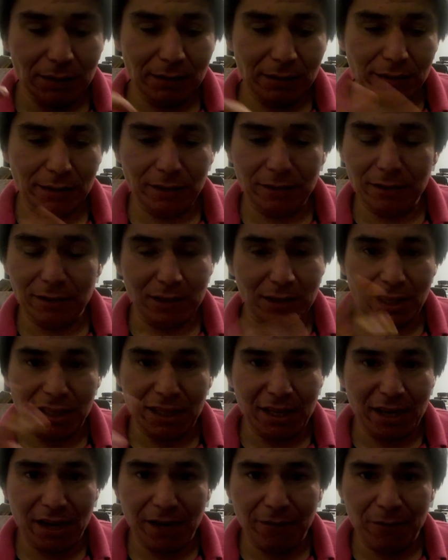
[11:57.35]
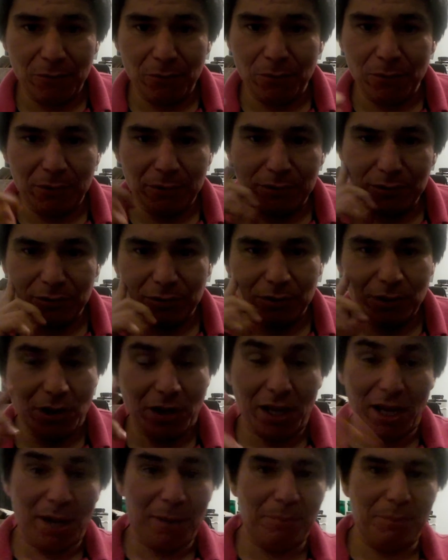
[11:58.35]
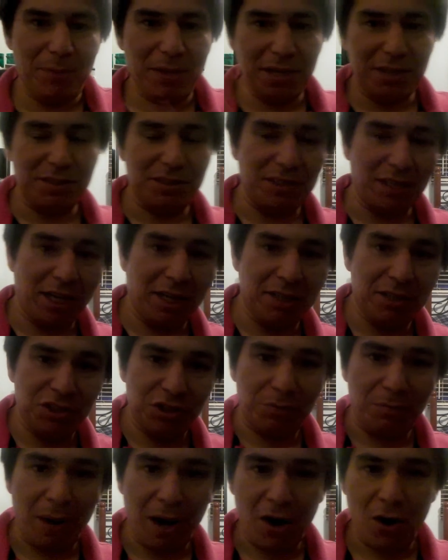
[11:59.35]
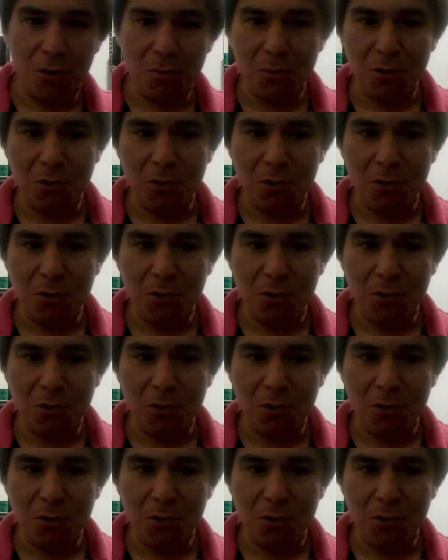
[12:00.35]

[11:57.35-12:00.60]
tell like everywhere, like, yeah, be excited, smile